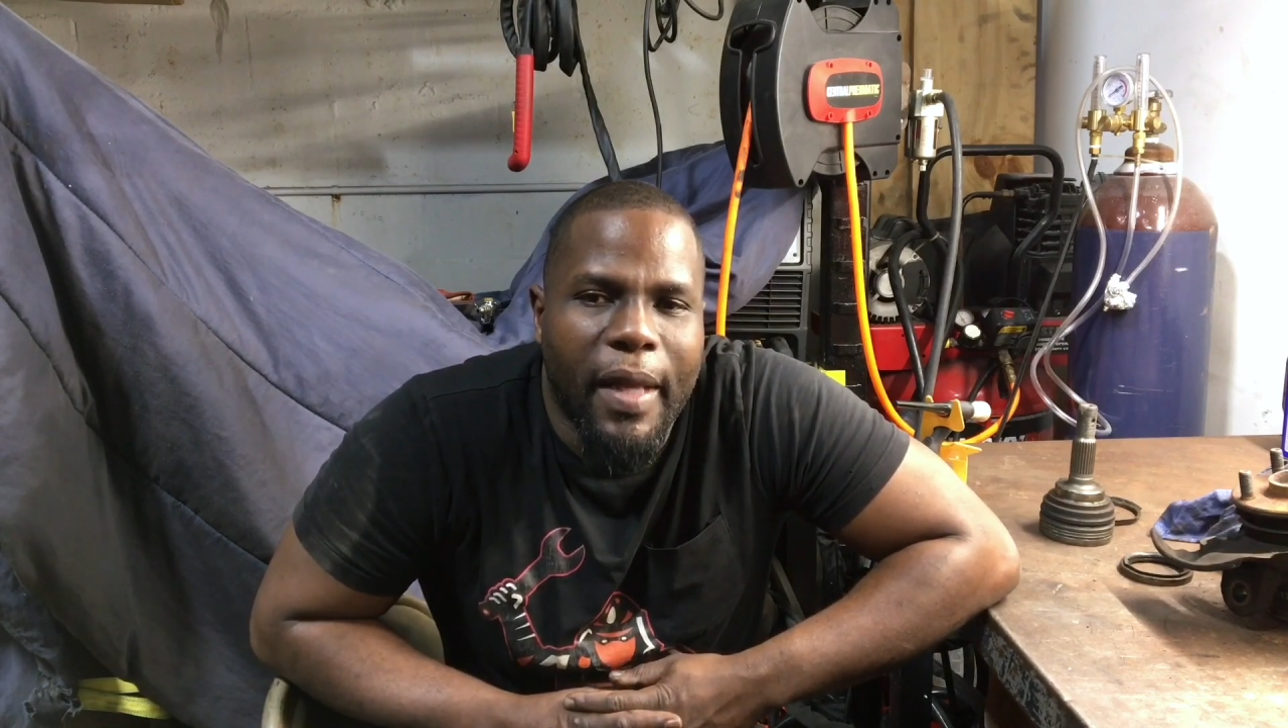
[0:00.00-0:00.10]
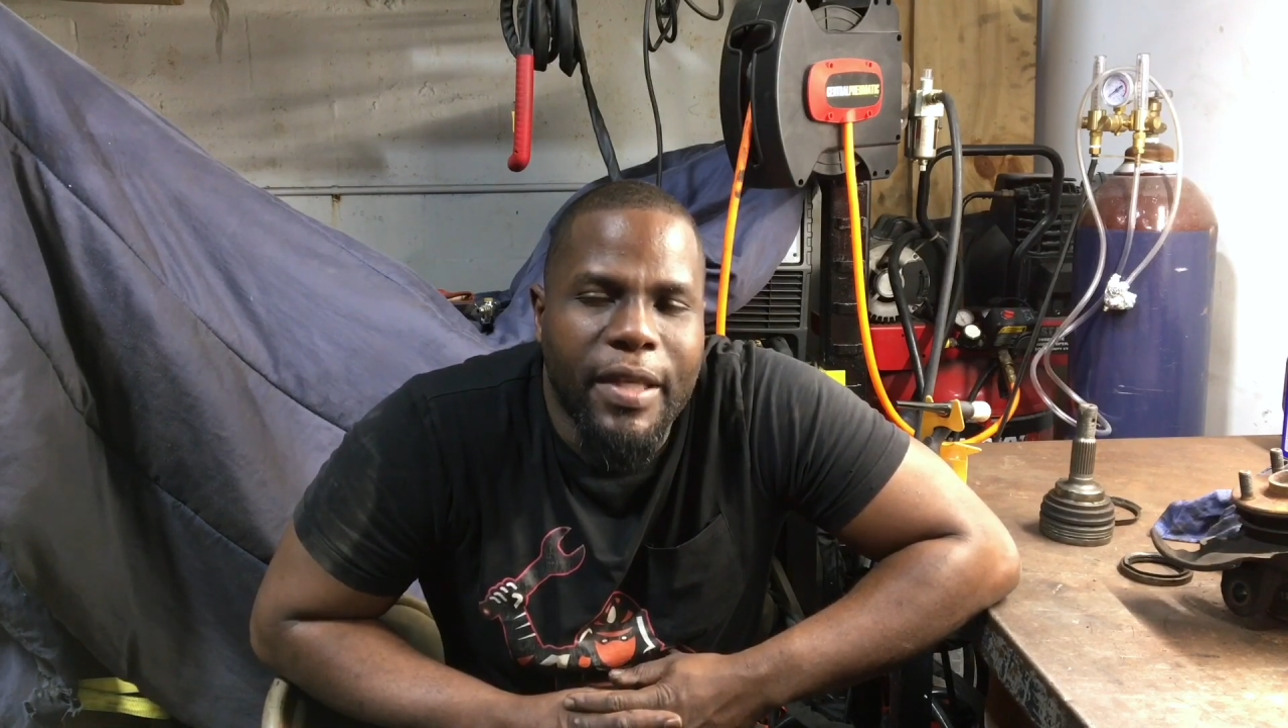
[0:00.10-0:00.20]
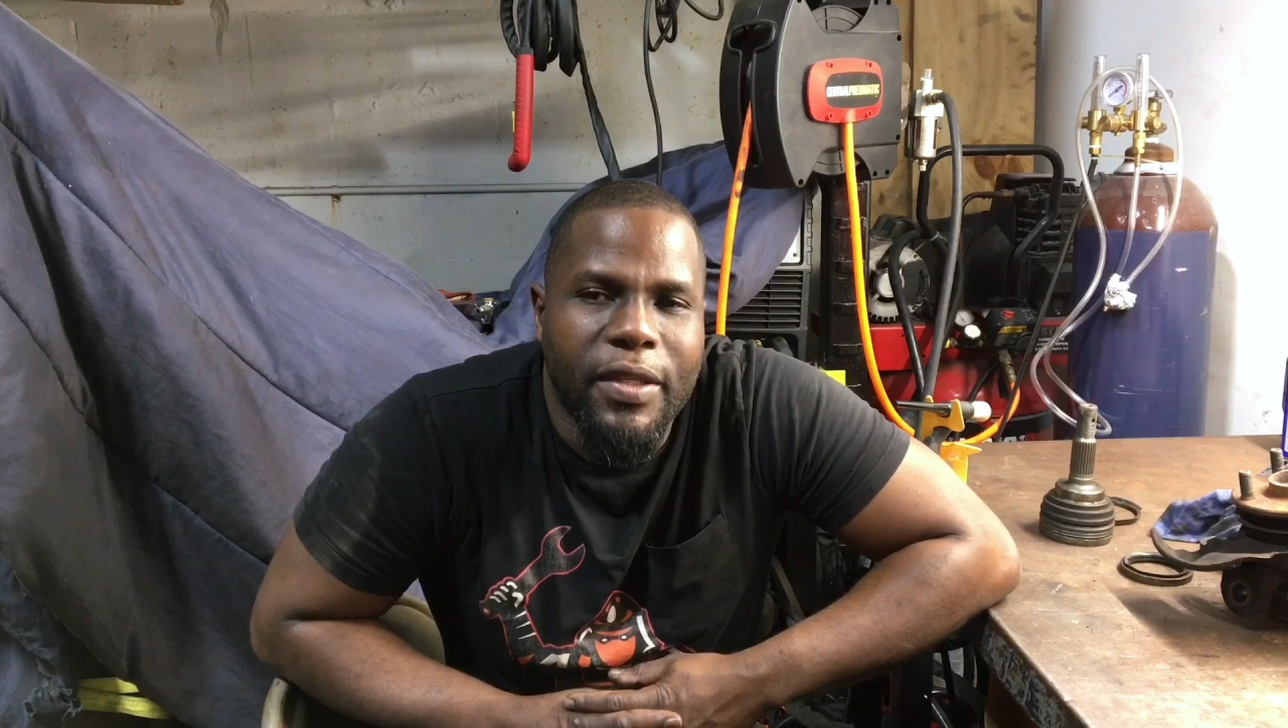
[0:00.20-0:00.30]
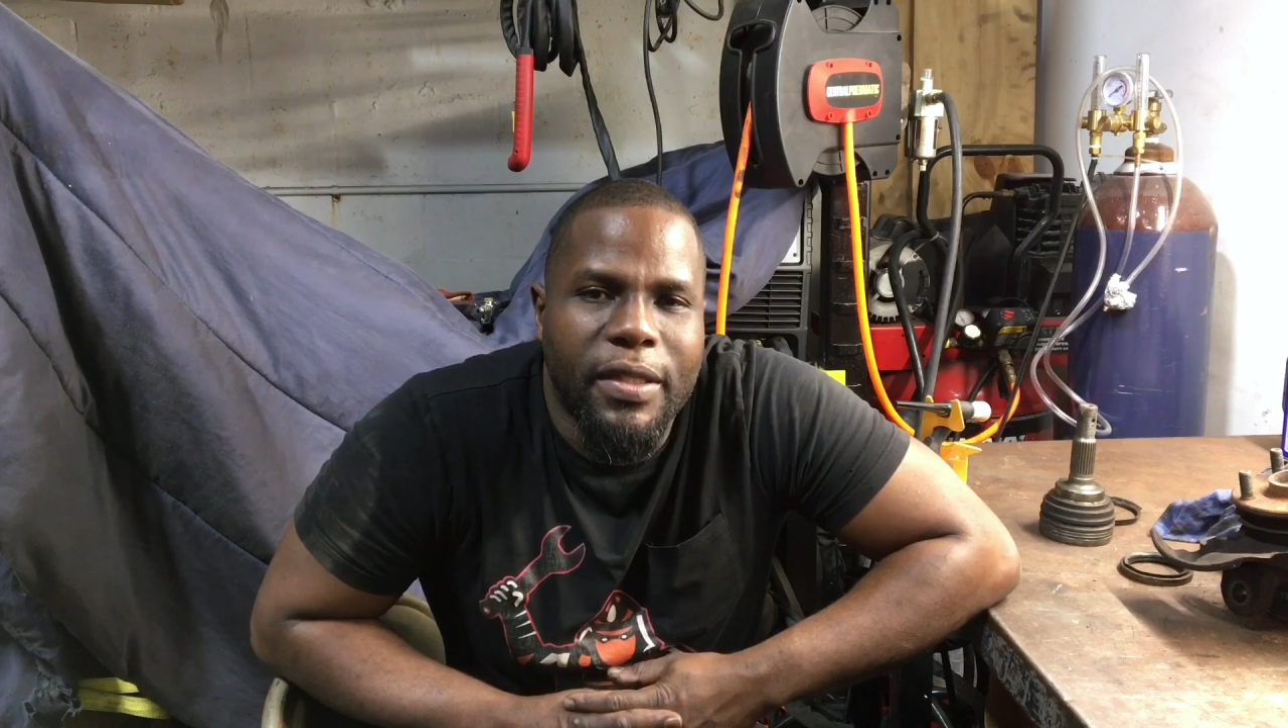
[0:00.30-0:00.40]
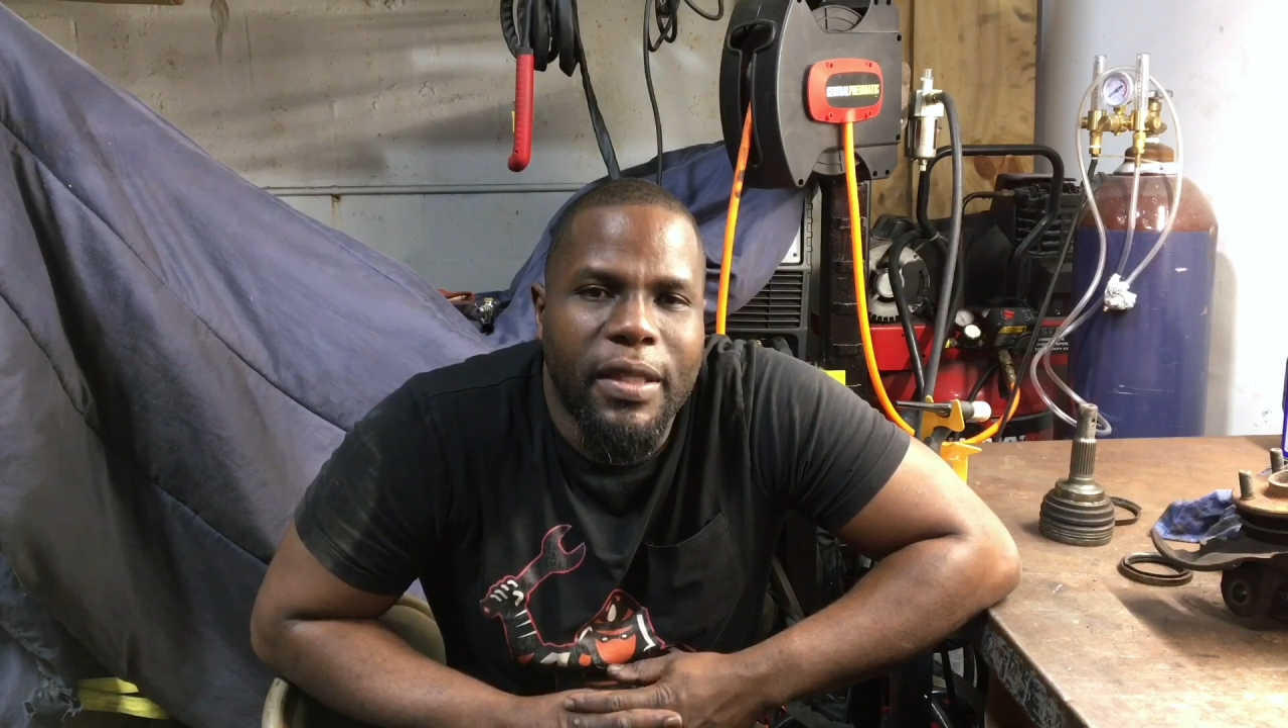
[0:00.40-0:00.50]
I
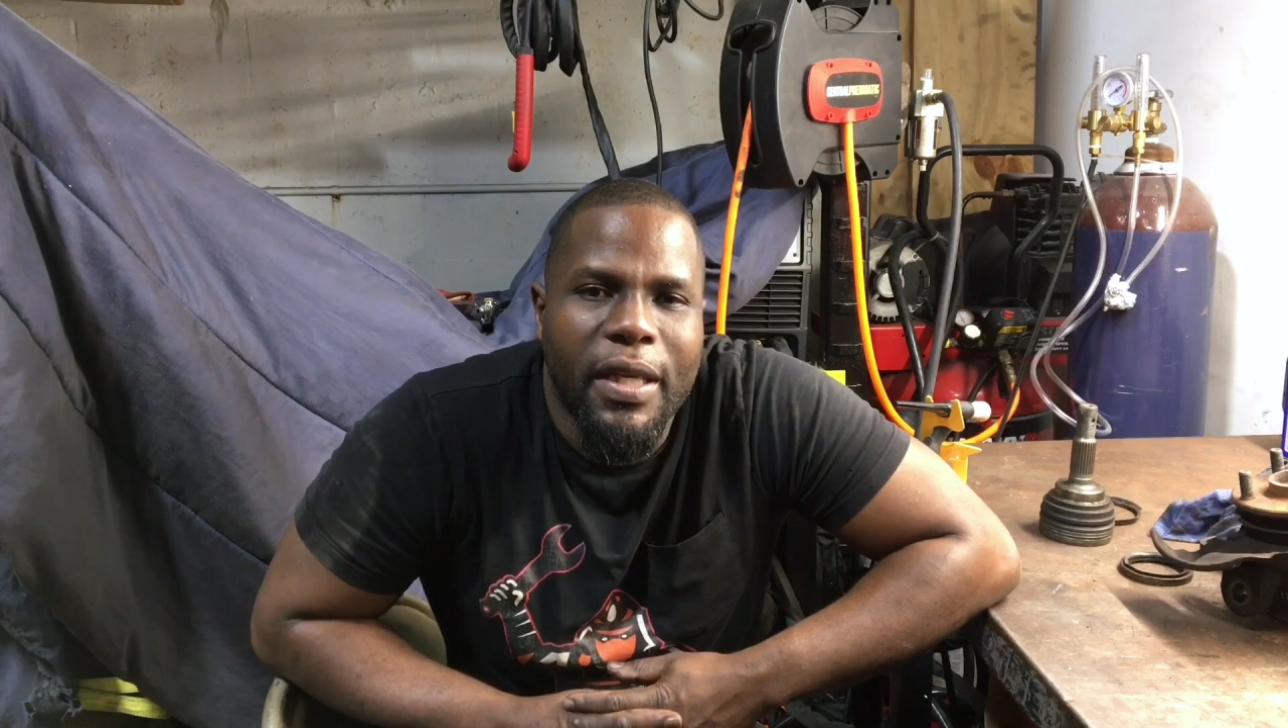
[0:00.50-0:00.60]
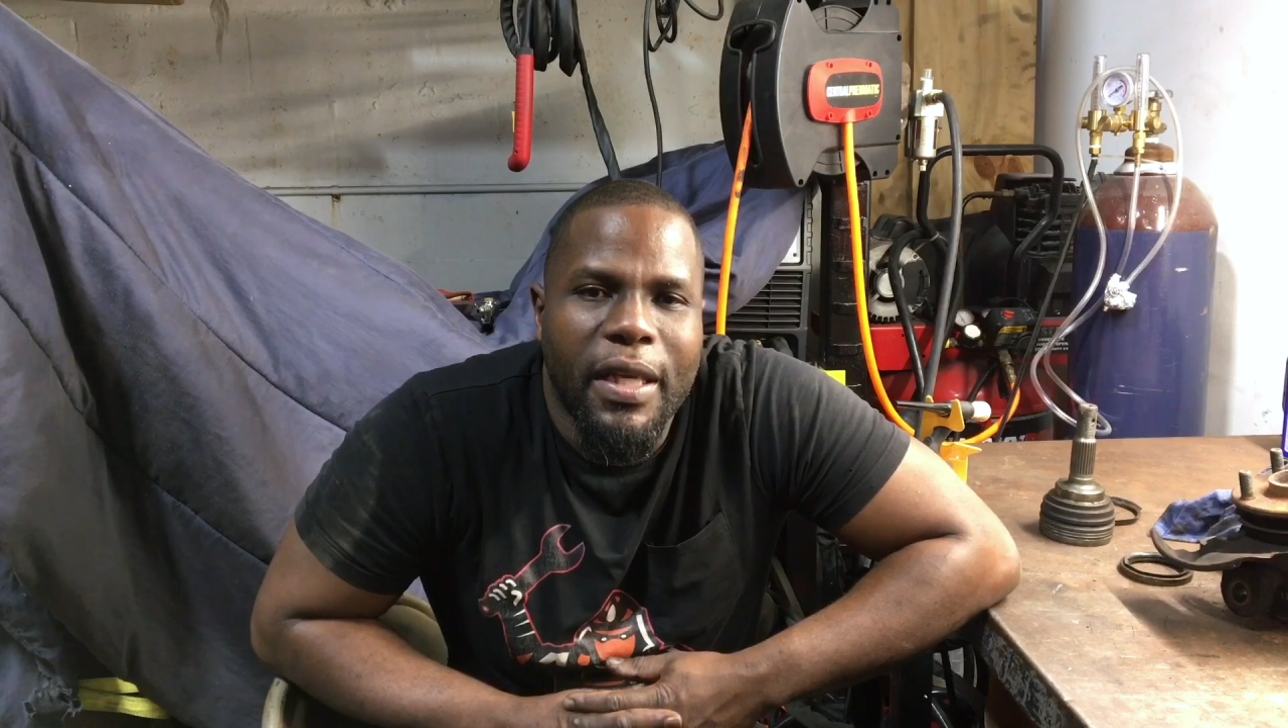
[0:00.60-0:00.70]
just,